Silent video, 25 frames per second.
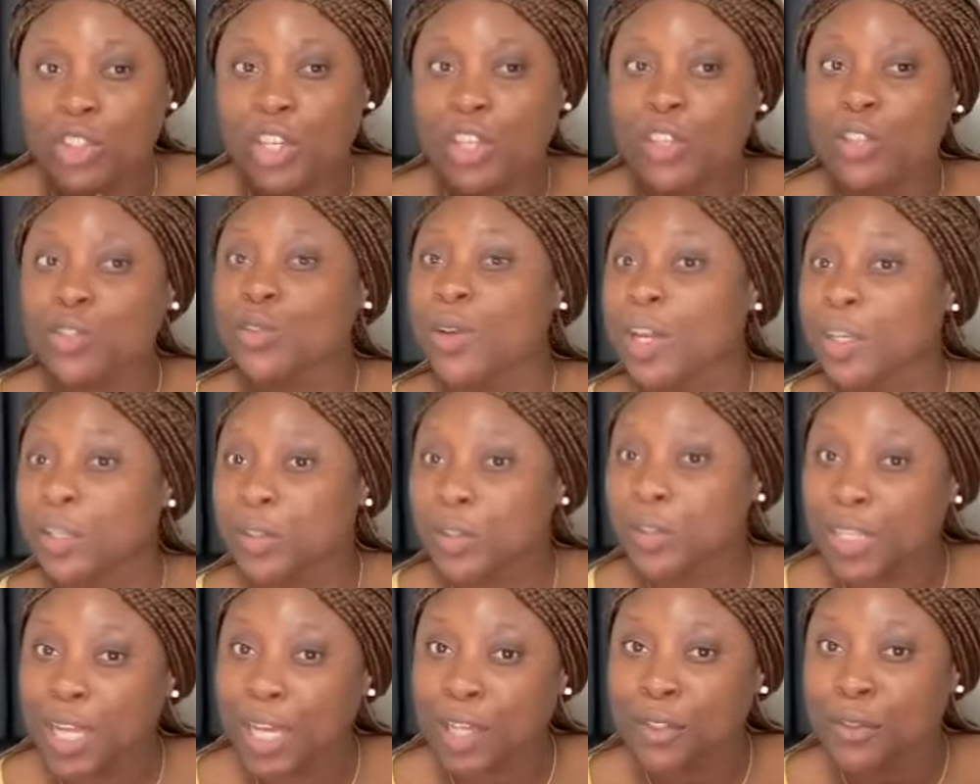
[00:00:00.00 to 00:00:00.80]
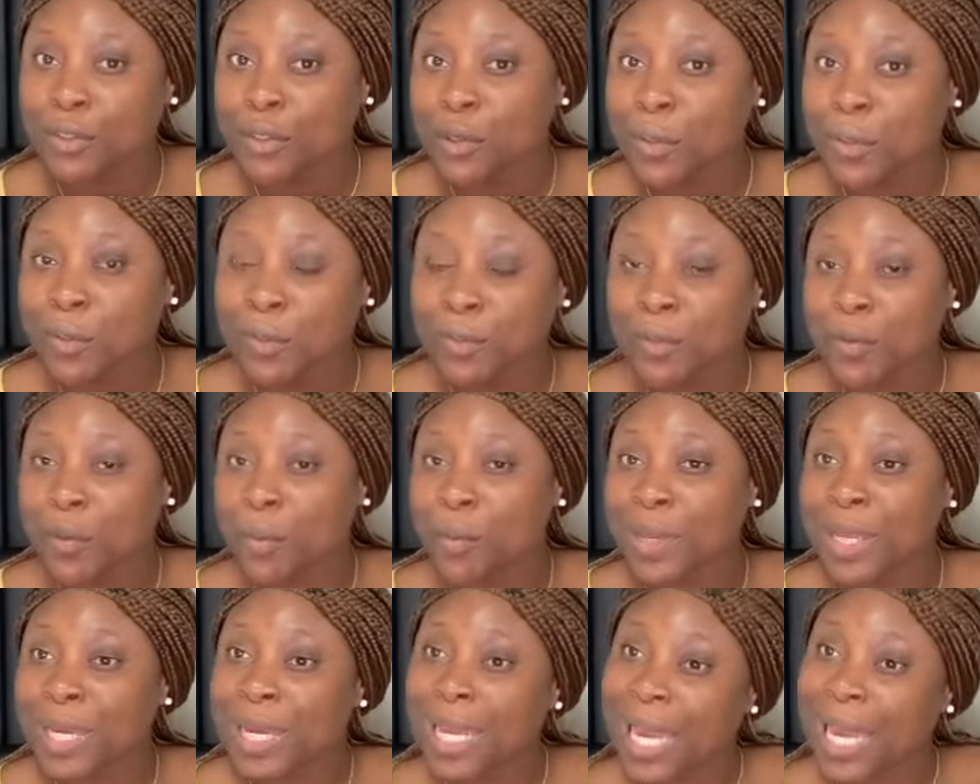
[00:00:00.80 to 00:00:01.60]
change to another job
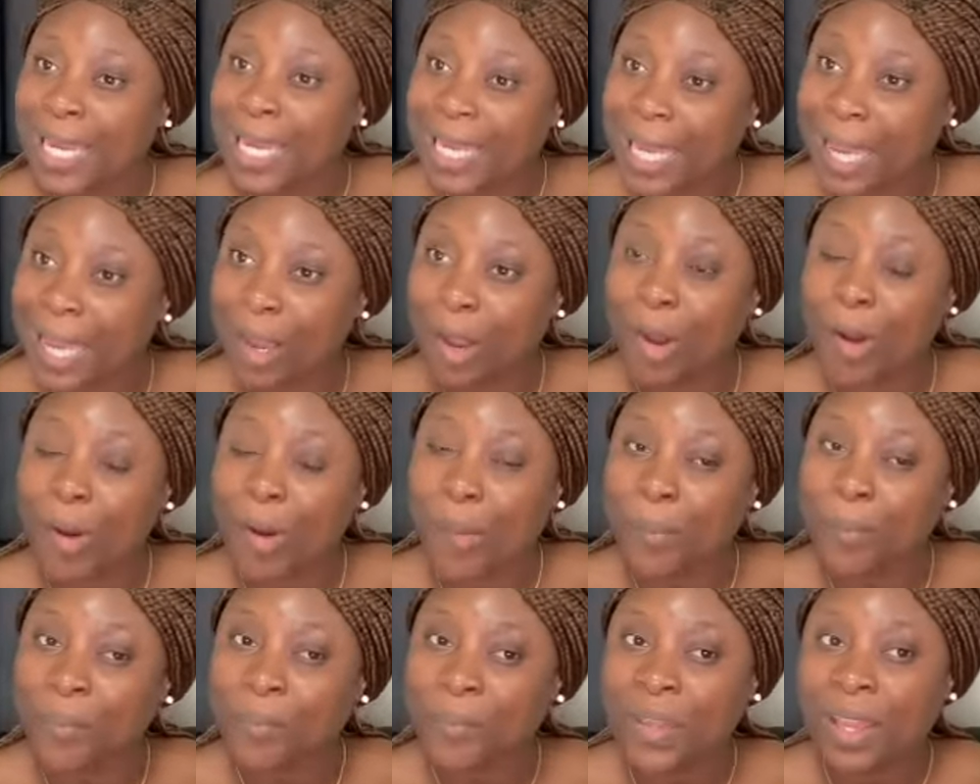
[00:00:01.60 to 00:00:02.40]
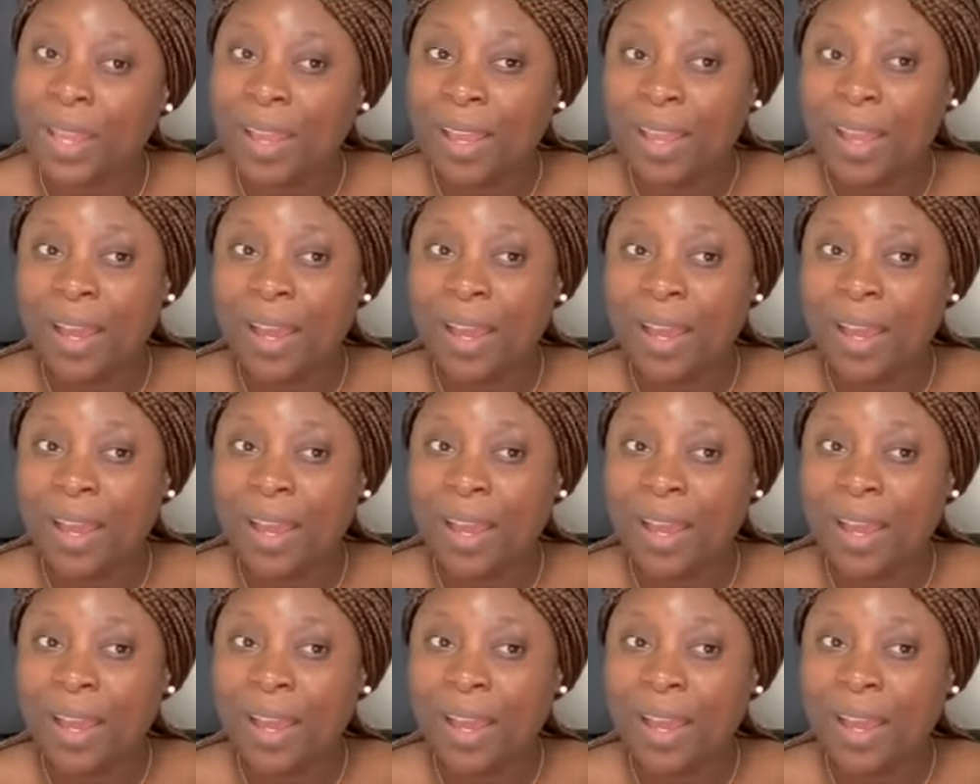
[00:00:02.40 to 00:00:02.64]
for better income.